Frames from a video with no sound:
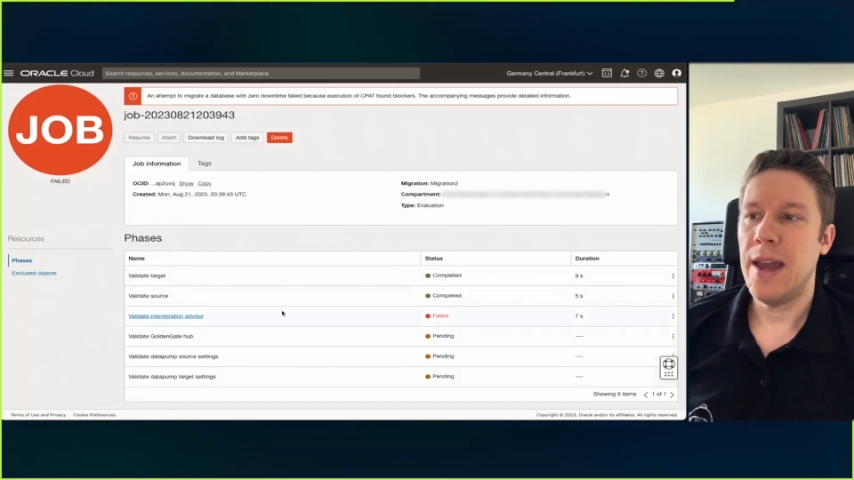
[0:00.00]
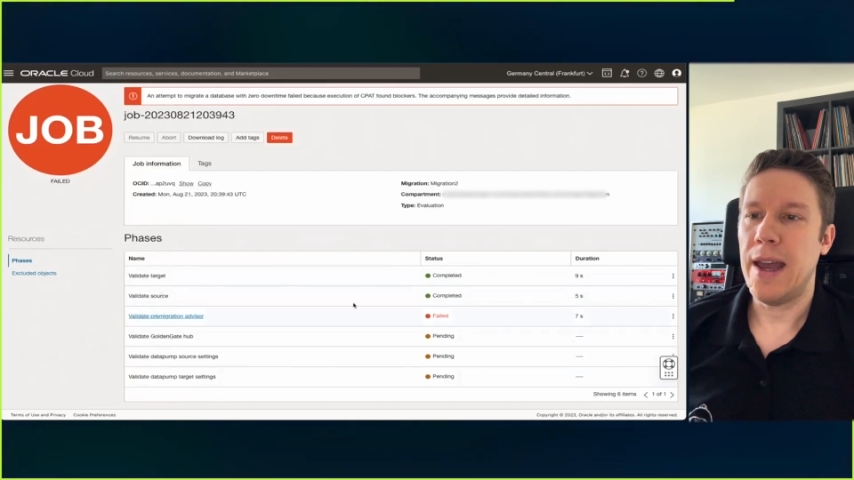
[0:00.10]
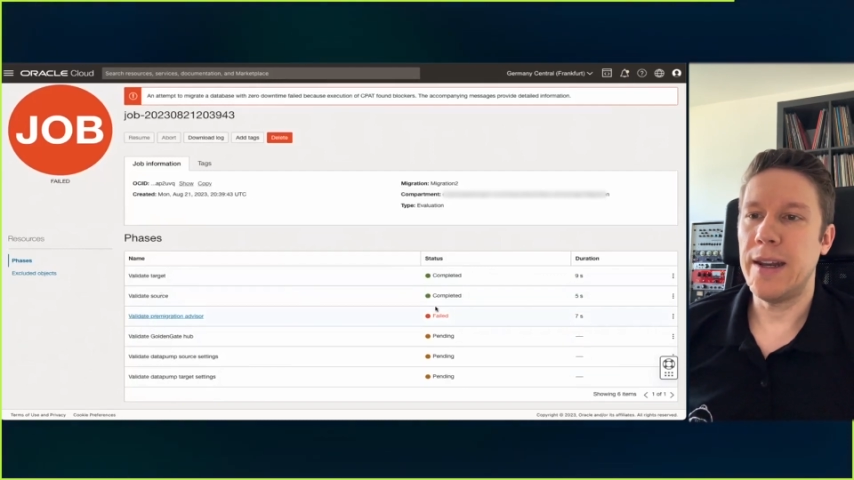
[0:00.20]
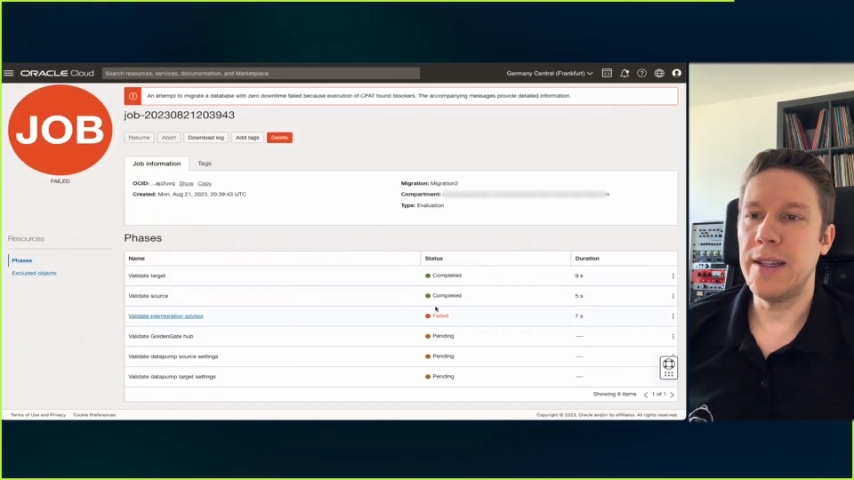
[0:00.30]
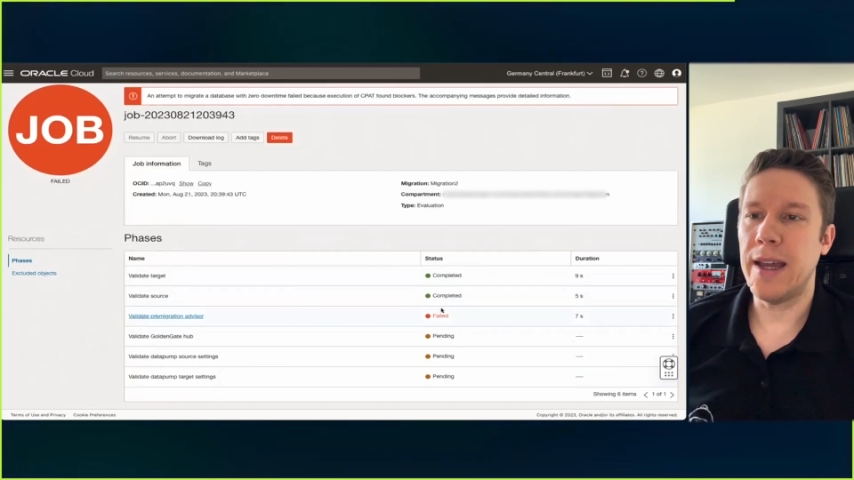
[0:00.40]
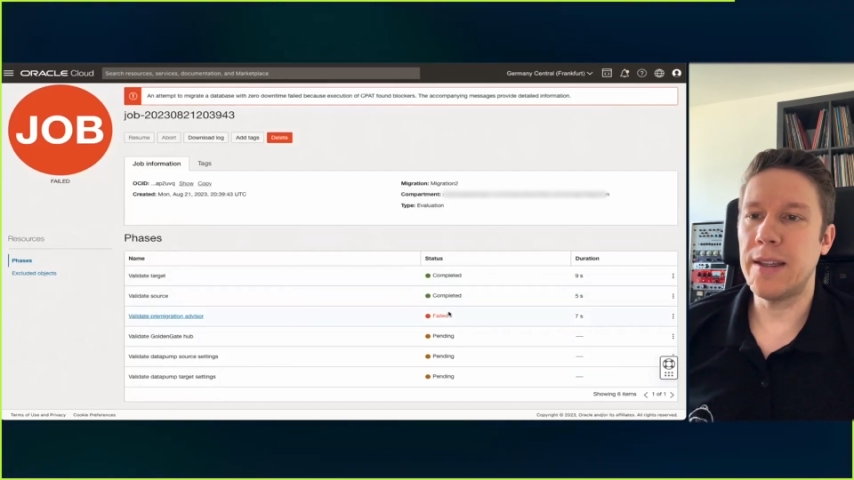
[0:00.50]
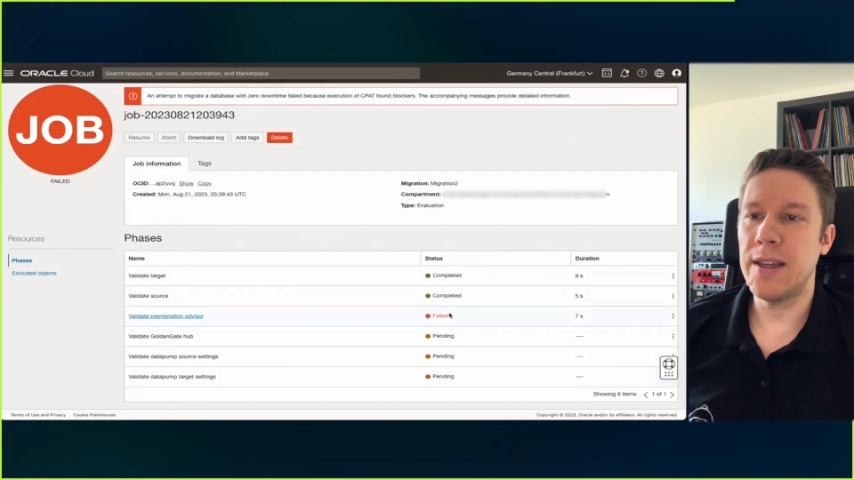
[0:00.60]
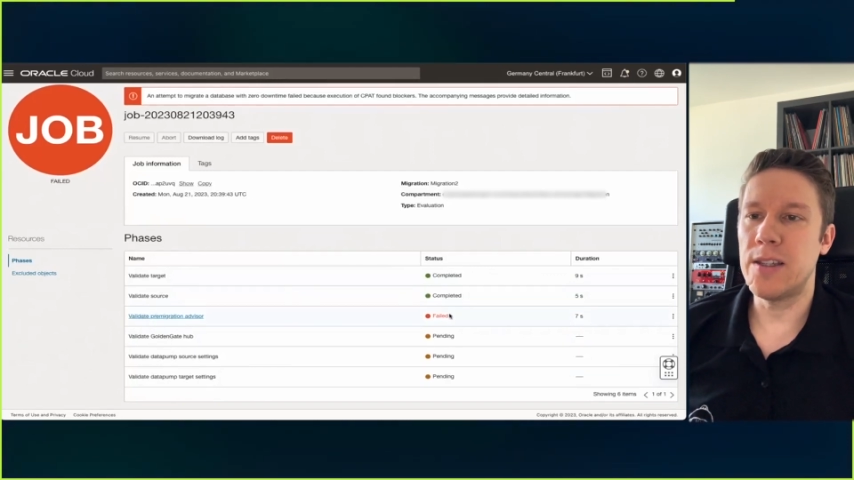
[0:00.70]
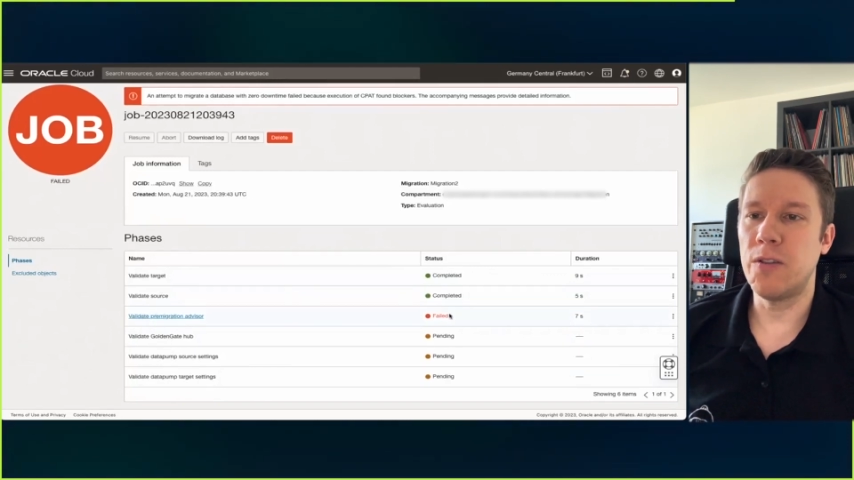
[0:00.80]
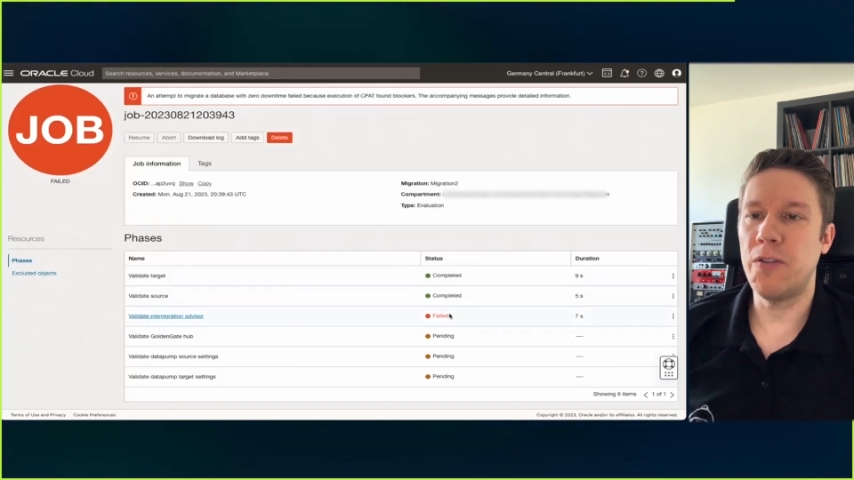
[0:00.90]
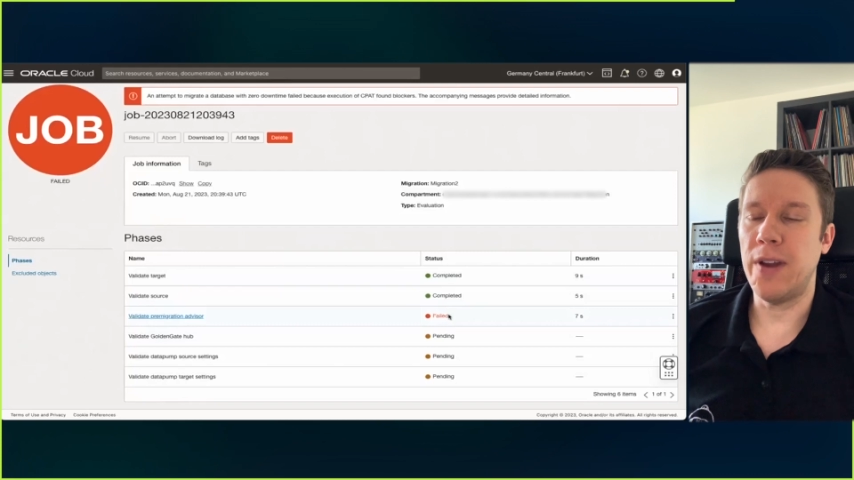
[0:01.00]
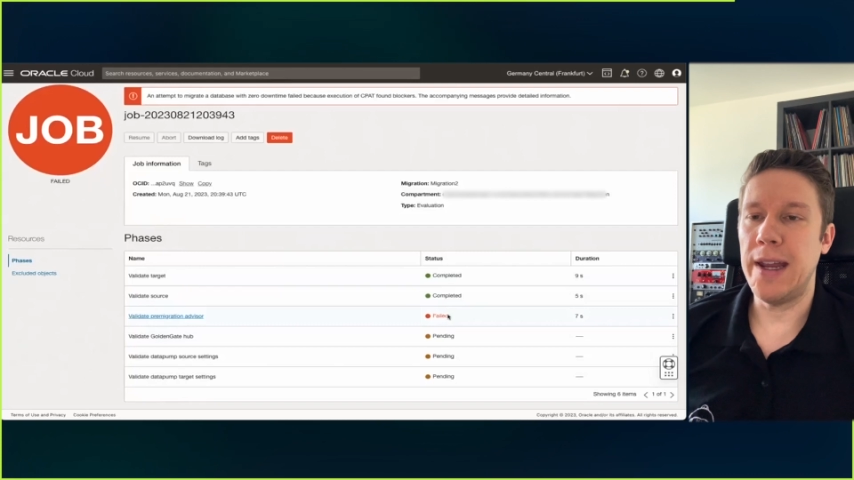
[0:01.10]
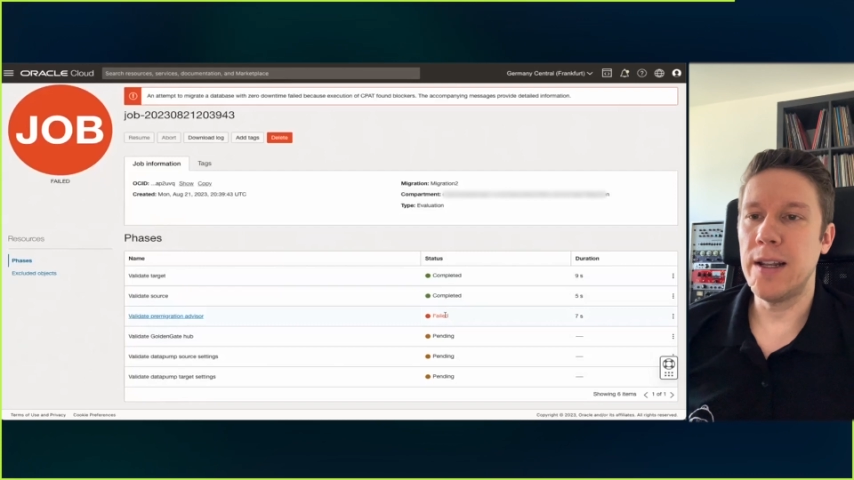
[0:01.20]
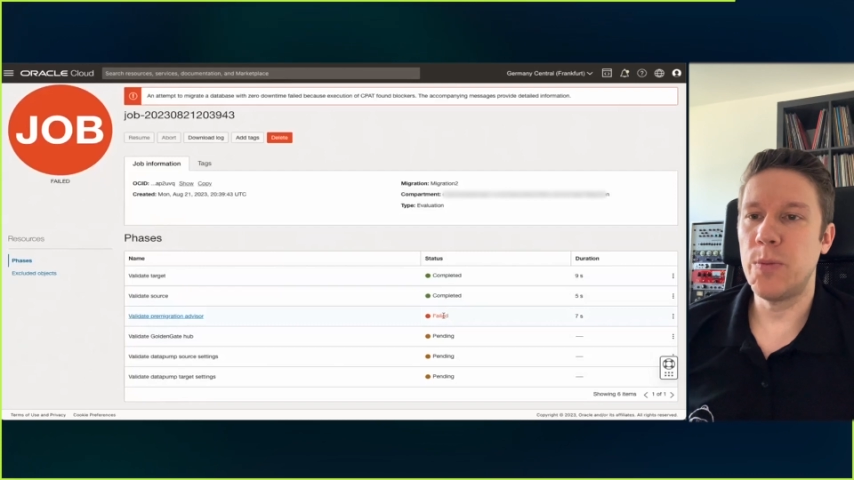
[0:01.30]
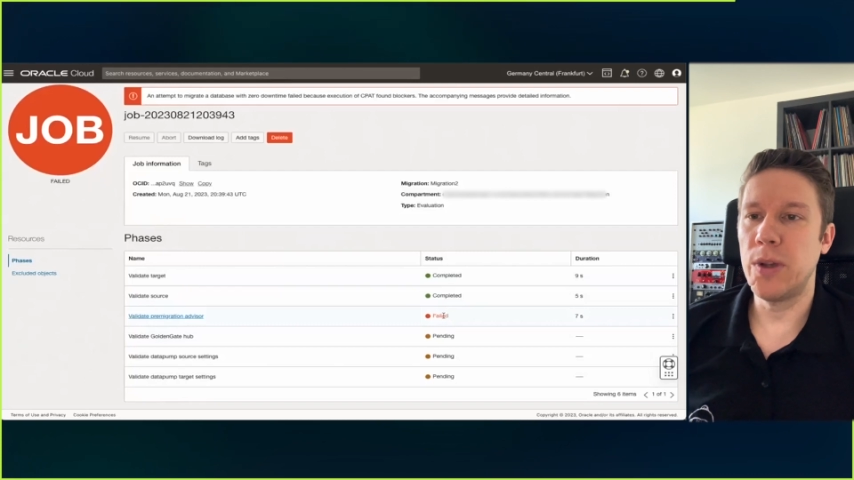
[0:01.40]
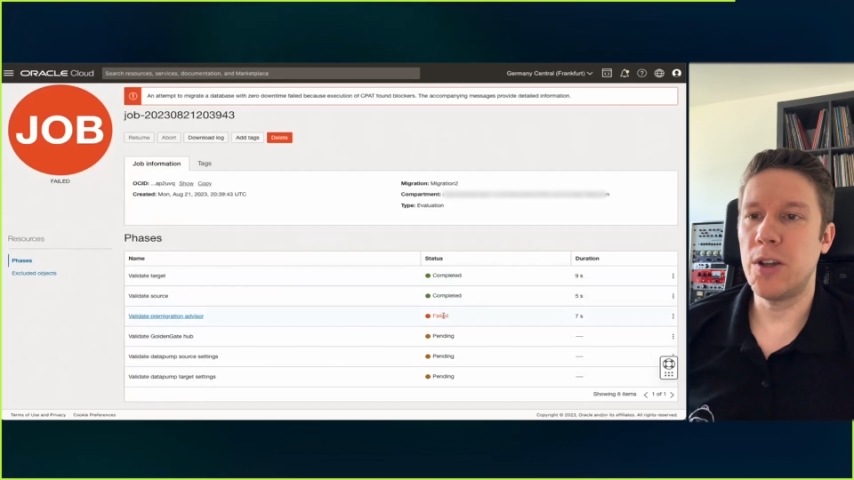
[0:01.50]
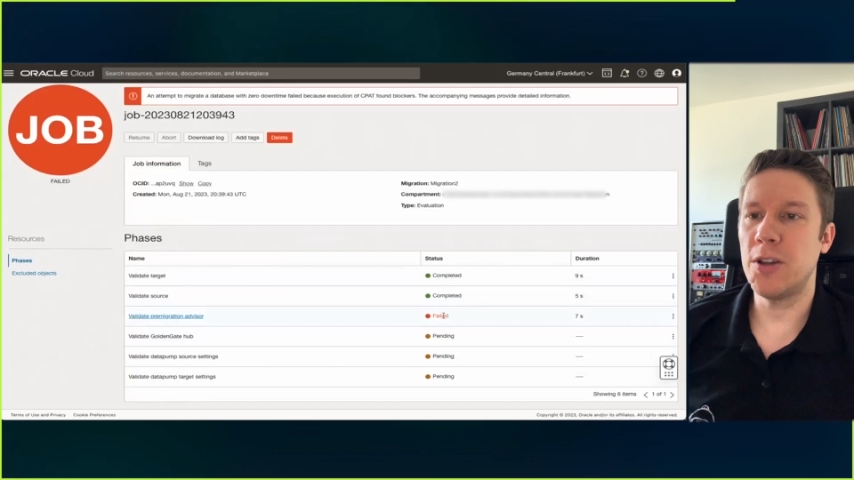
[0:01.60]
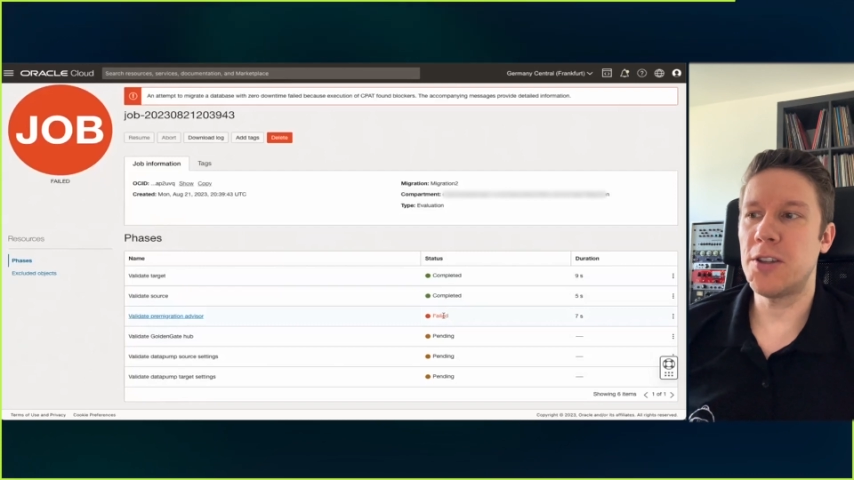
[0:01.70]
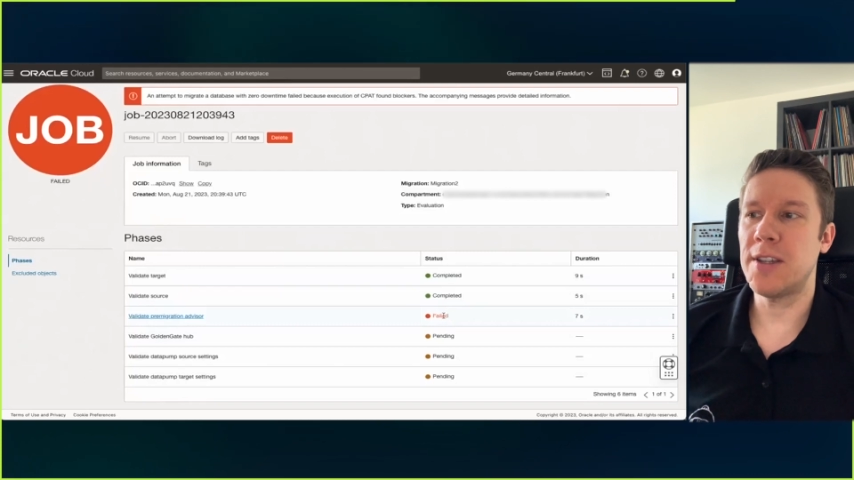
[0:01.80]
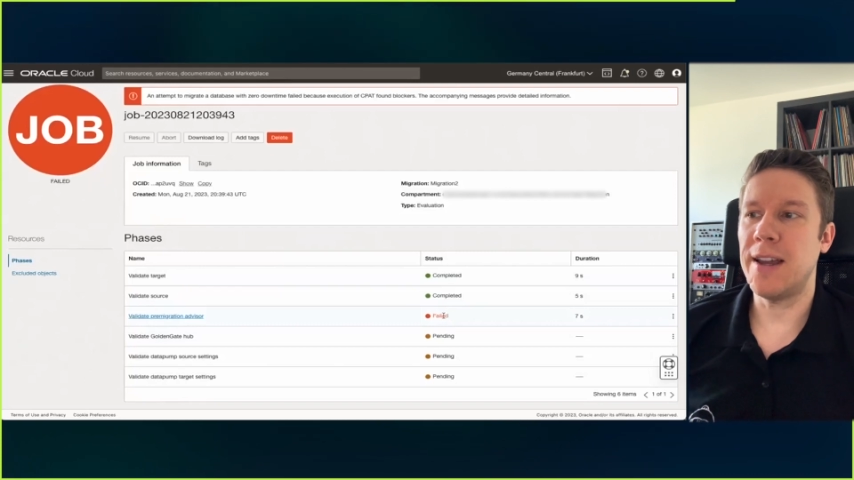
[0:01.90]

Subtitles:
And in that case, it failed because